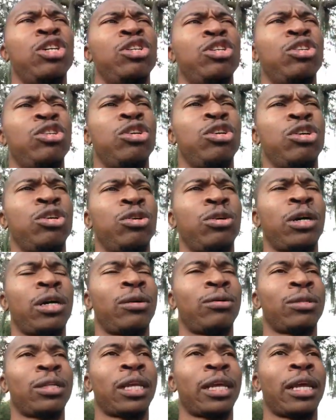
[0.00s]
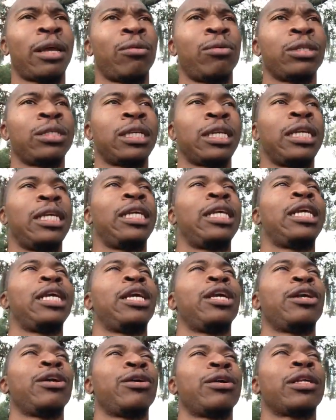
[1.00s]
No, I don't think. It was a
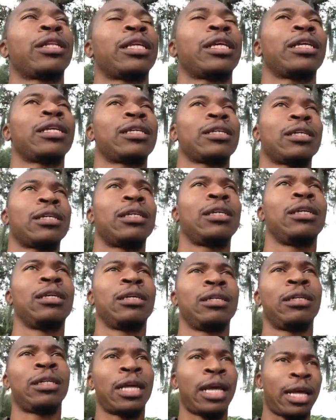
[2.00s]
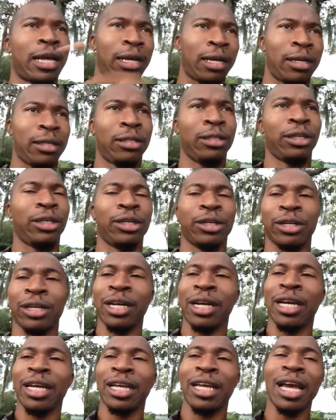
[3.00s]
year, I think, that other year.
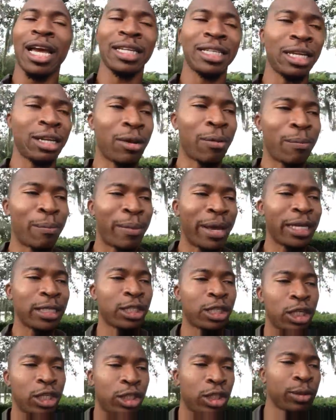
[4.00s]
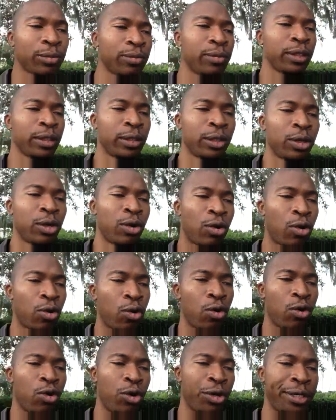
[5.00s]
Yeah, I did a message
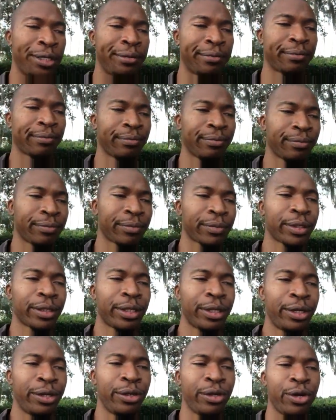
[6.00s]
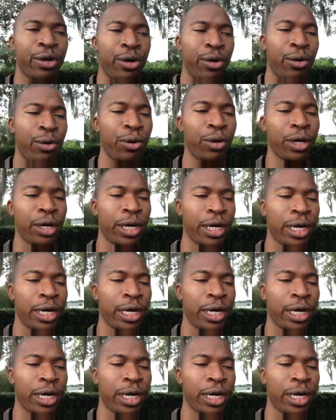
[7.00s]
on, you know,